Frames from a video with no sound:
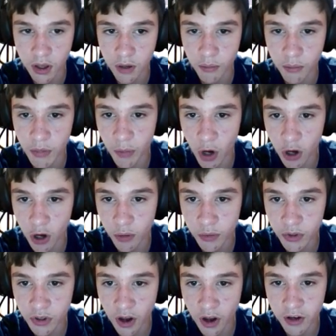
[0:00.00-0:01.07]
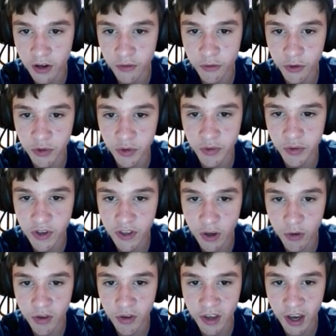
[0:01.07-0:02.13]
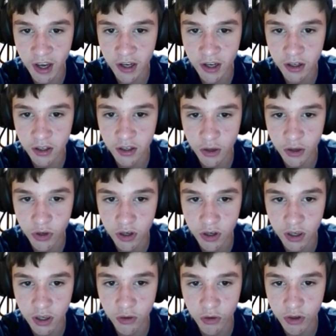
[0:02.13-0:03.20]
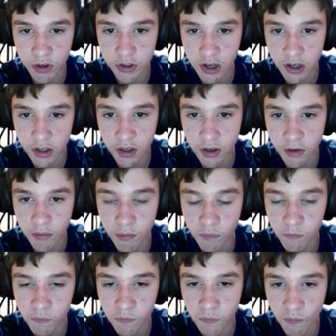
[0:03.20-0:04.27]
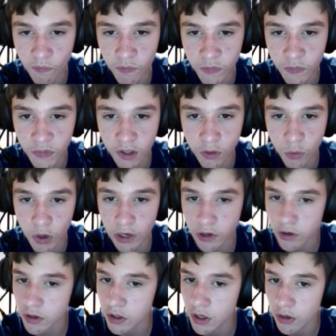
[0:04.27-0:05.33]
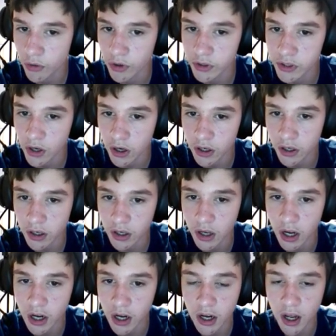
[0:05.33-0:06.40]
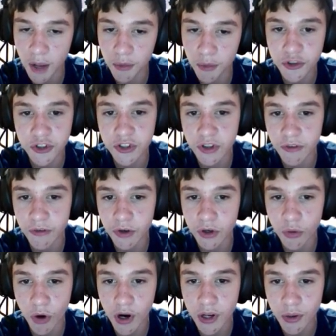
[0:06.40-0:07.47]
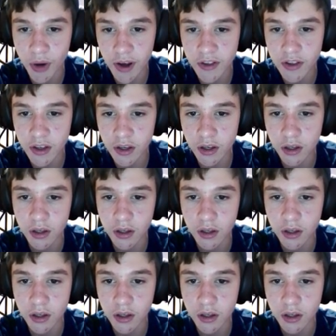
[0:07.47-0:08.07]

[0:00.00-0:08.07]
My mom got him for me because I was sad that we couldn't get a real dog. Why couldn't you get a real dog? Allergic to fur, why are you asking?